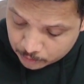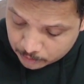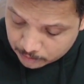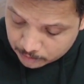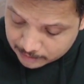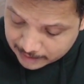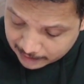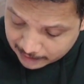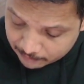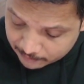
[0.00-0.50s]

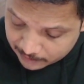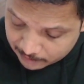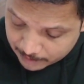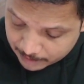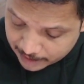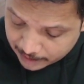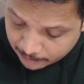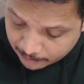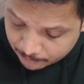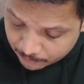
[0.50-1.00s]
that will
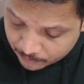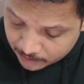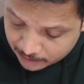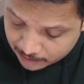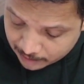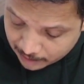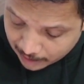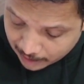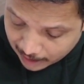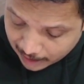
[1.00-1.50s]
be
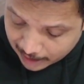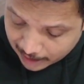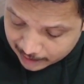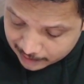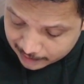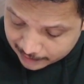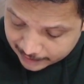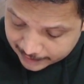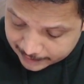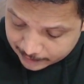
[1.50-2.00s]

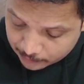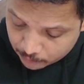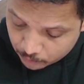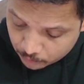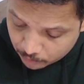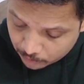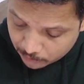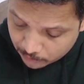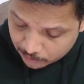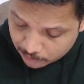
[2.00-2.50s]
R
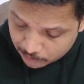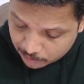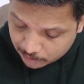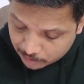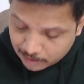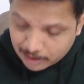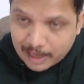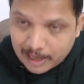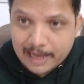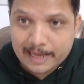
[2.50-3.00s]
into
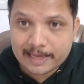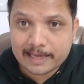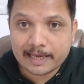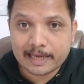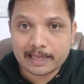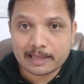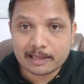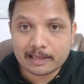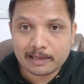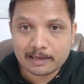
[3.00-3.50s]

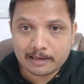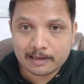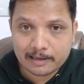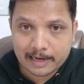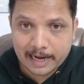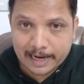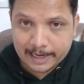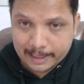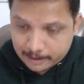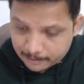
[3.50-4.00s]
IL,
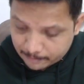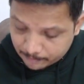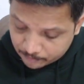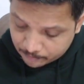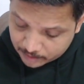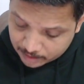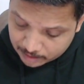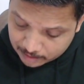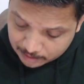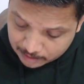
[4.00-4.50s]
right?
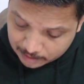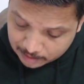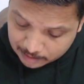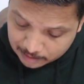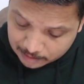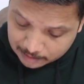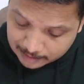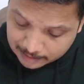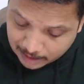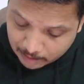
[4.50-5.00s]

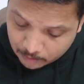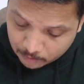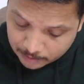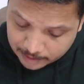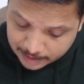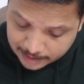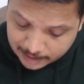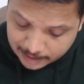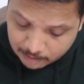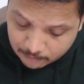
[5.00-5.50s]
Now
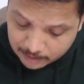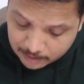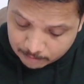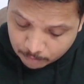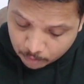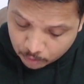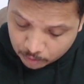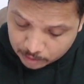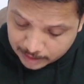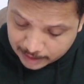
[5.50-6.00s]
here one
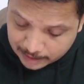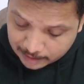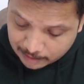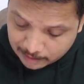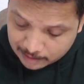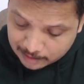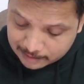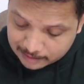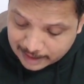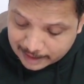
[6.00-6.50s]
more
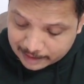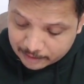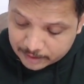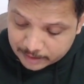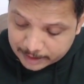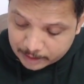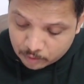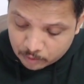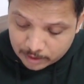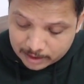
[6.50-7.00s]
thing that you
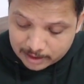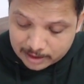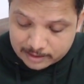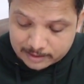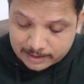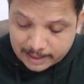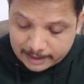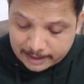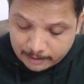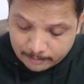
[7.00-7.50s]
need to
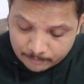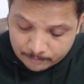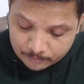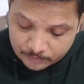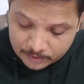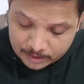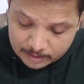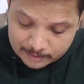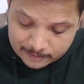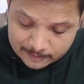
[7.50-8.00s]
understand.
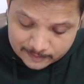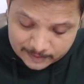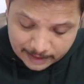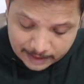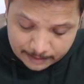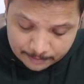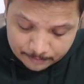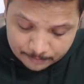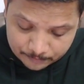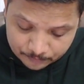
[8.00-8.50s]

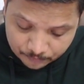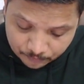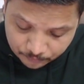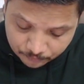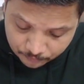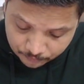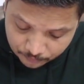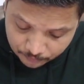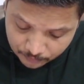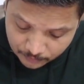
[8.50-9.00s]
See,
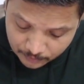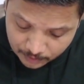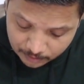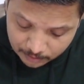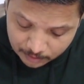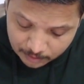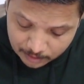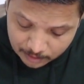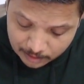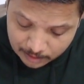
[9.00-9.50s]

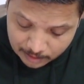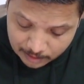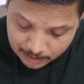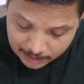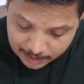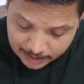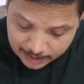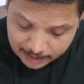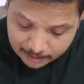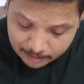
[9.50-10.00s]

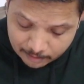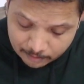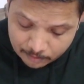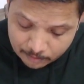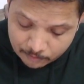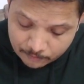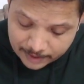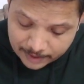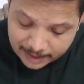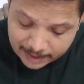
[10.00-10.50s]
here
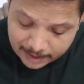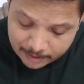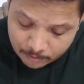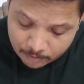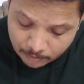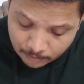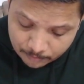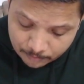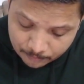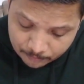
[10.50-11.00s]
we have
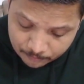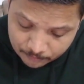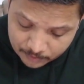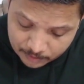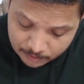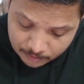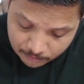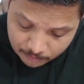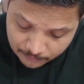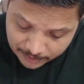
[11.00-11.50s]

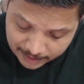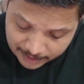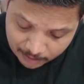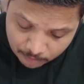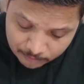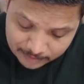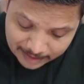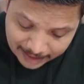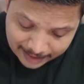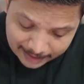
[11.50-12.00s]
we
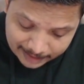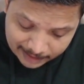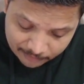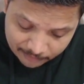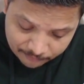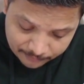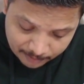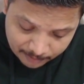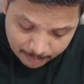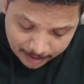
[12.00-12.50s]
have negative
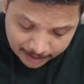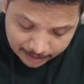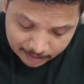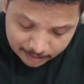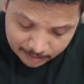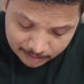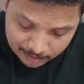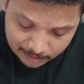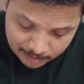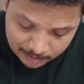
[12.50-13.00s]
feedback
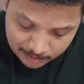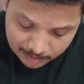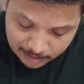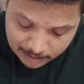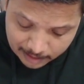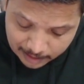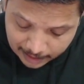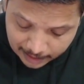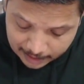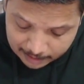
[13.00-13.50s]

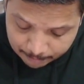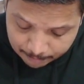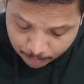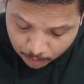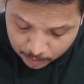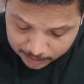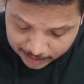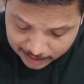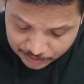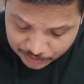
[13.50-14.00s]
and
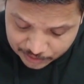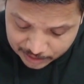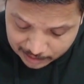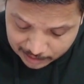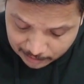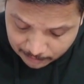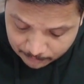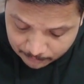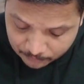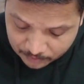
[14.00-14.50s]
potential
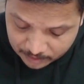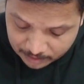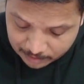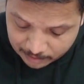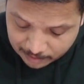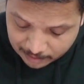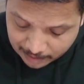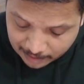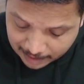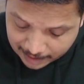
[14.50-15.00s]

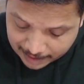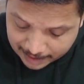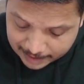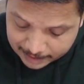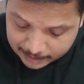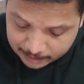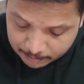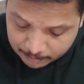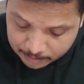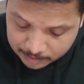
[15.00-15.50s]

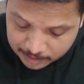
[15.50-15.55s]
at